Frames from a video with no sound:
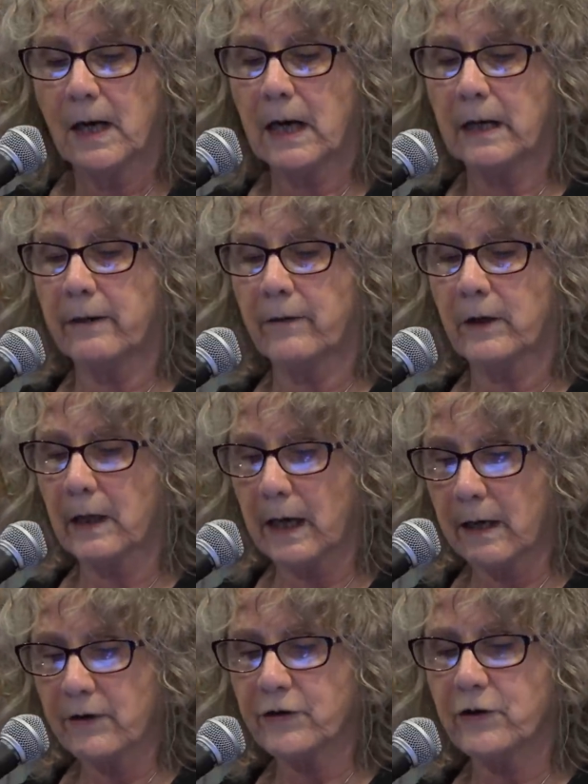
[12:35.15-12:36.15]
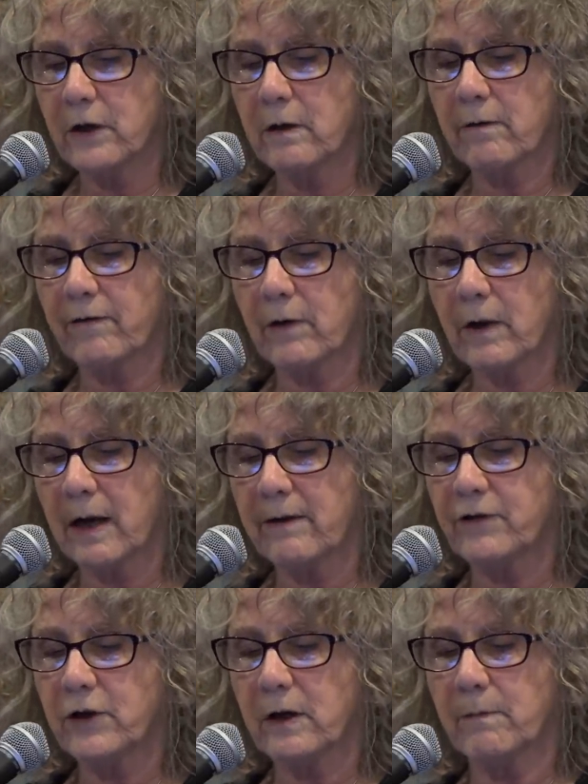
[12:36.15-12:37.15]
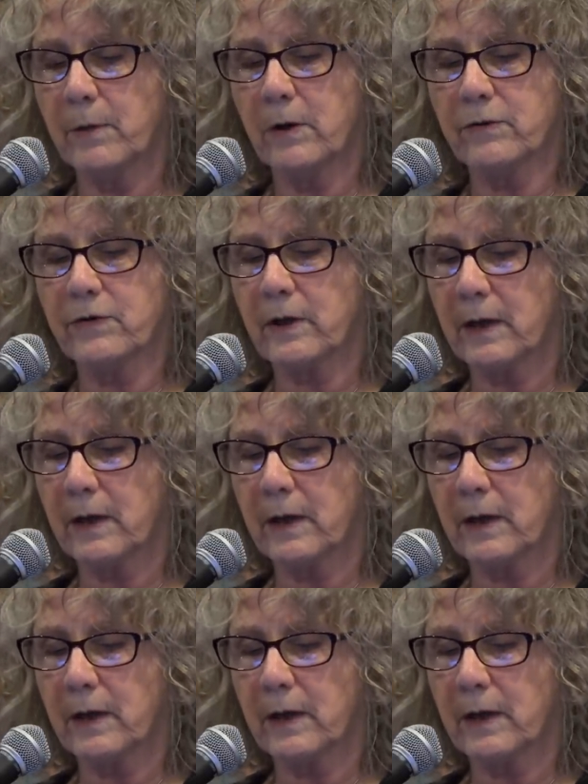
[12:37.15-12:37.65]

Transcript: And in the last year of her life, she composed